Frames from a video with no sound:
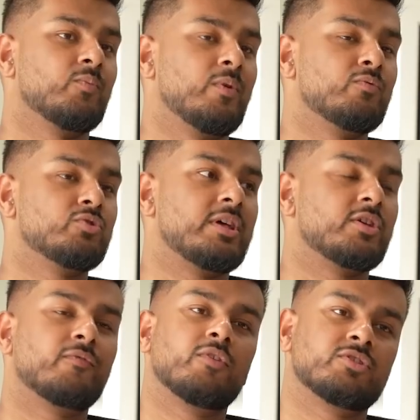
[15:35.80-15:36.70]
When was like your
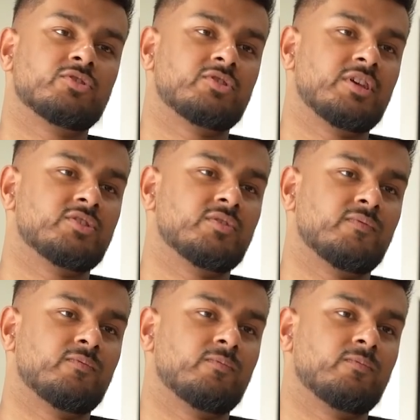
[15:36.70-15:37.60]
first taste of
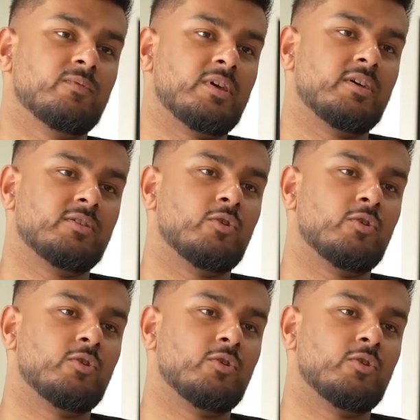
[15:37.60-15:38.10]
like